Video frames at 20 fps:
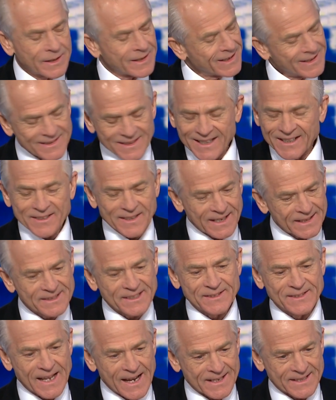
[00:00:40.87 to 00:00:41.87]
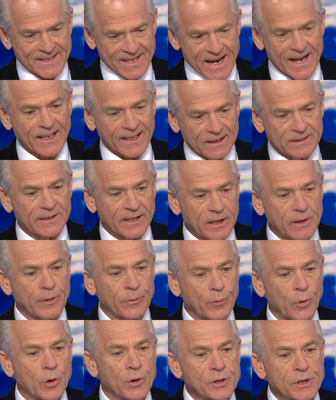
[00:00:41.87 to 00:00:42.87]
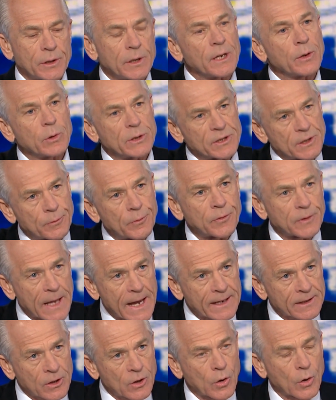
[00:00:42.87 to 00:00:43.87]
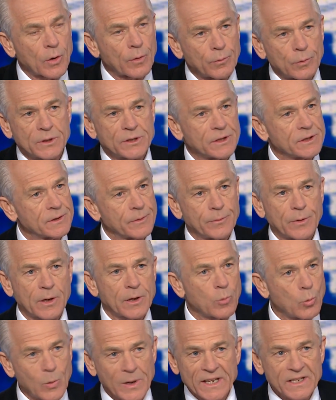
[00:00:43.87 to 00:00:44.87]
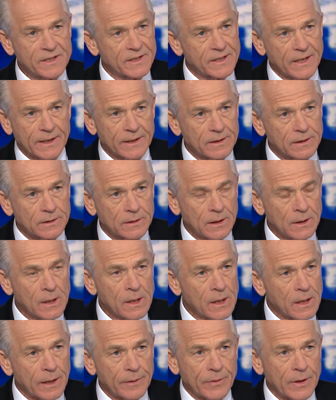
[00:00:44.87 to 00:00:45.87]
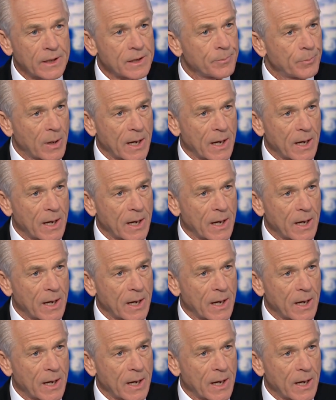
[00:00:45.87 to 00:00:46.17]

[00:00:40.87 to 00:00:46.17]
little that, bit. That, that's not technically an inversion. It's a flat curve, which is a very weak signal of any